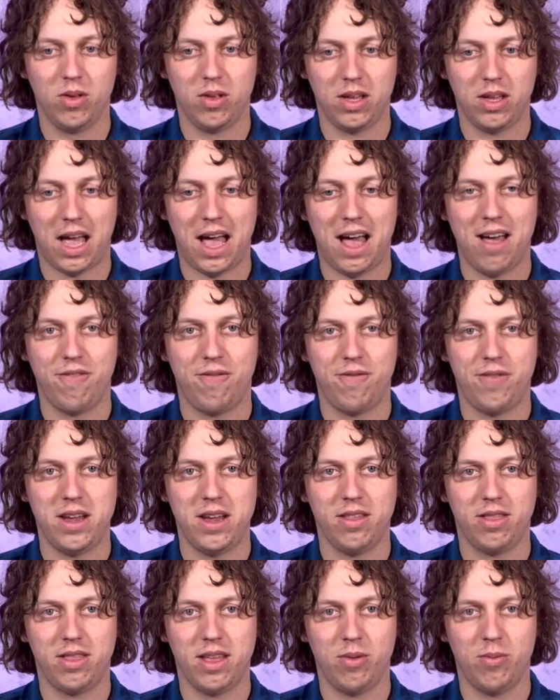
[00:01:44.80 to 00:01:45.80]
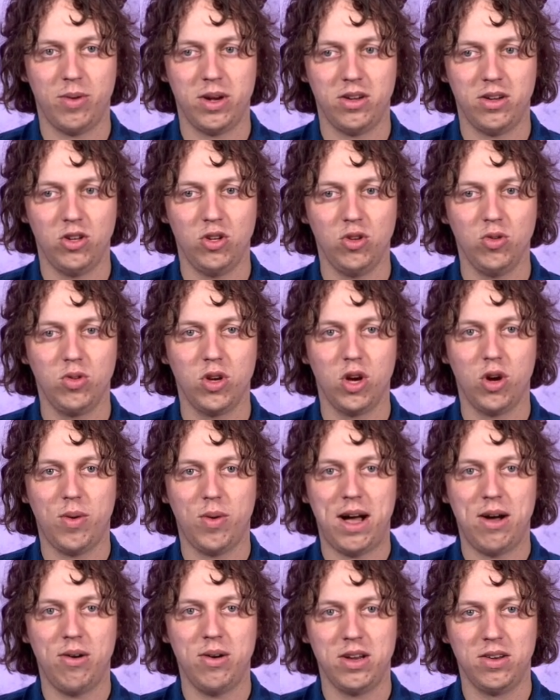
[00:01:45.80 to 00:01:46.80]
have faith that when you go
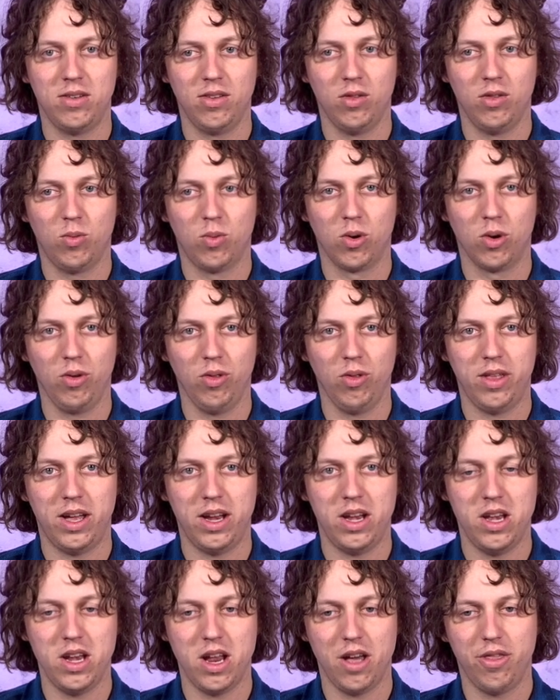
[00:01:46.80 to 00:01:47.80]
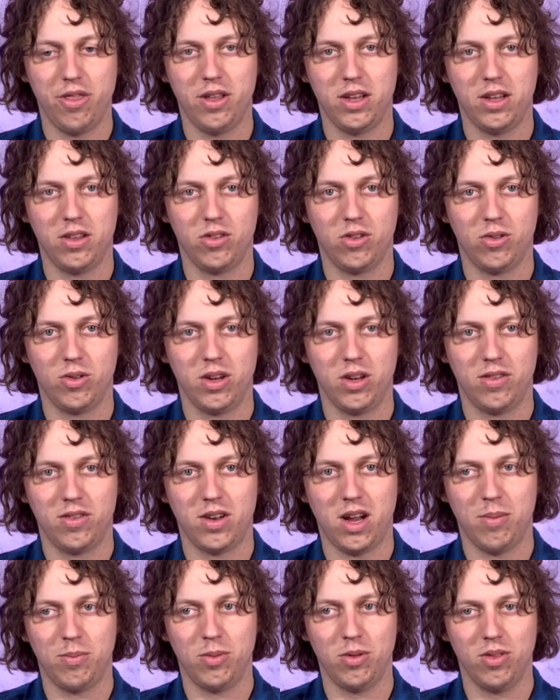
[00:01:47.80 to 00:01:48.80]
out into the world, that nothing is going to
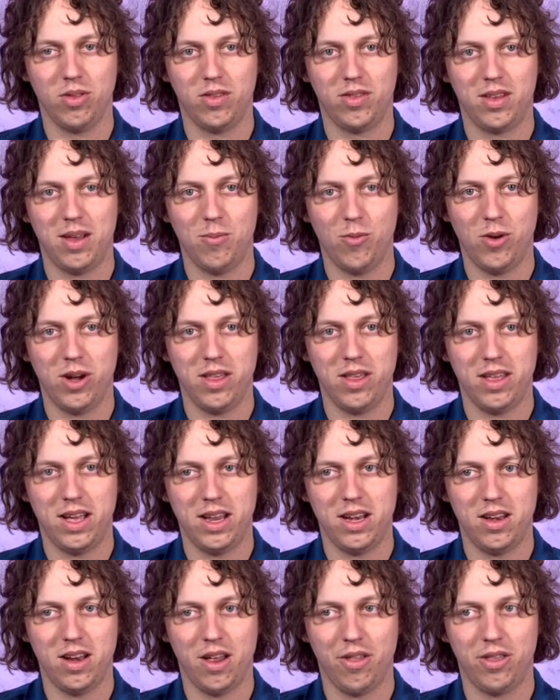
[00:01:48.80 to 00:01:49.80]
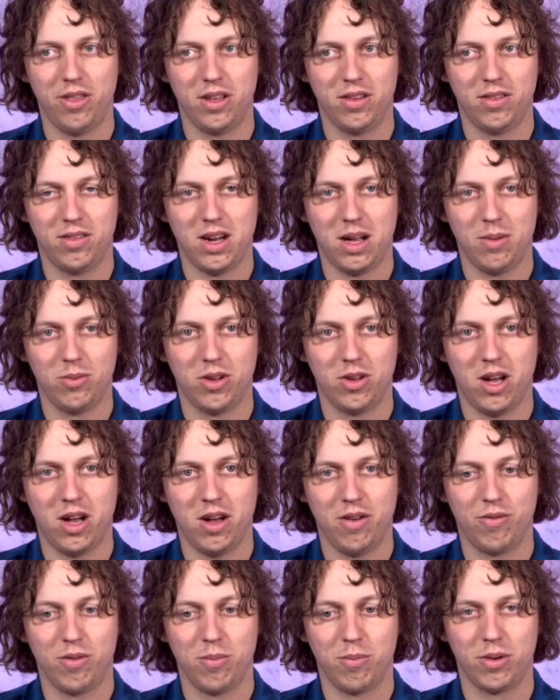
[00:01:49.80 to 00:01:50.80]
stop you, the same way that nothing stopped
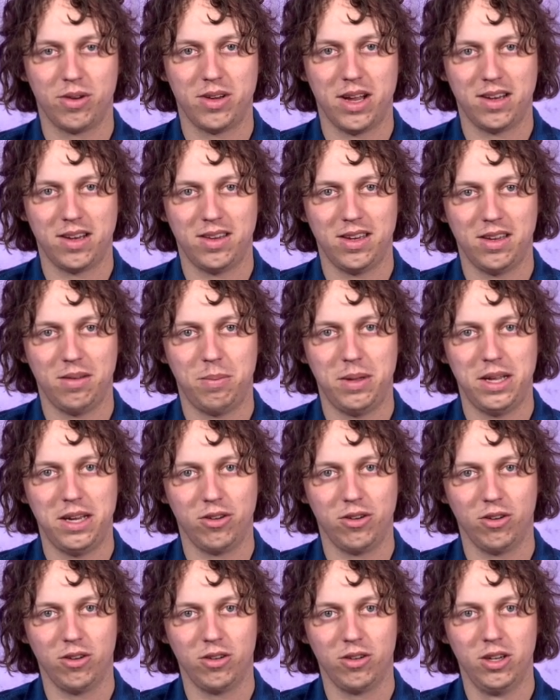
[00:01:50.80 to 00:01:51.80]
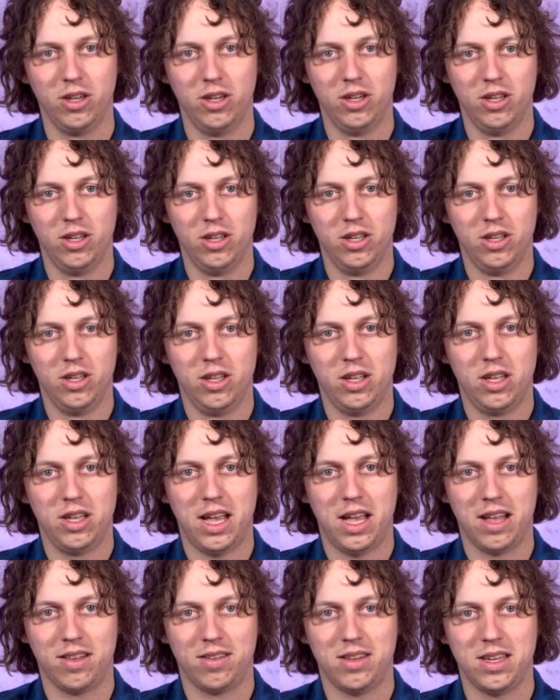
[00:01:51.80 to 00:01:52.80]
God from protecting Peter
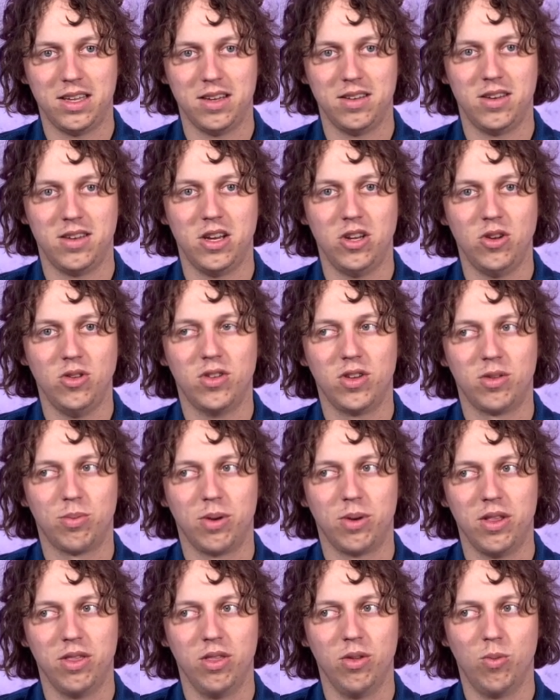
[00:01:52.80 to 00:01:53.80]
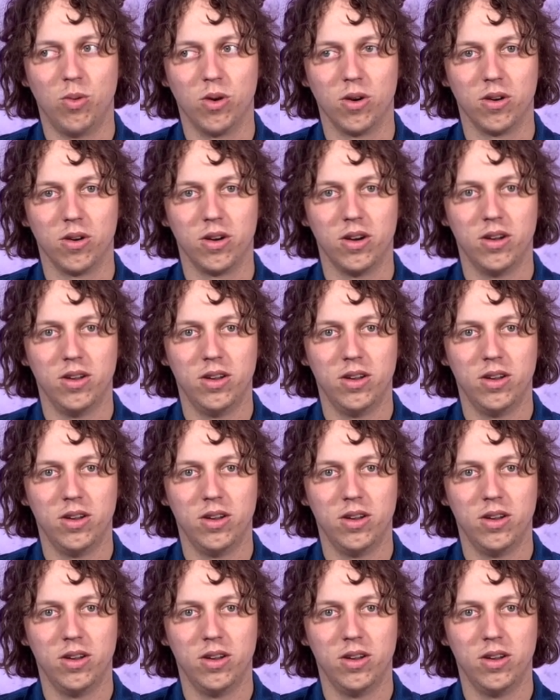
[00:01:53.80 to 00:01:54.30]
as he continued to spread the word.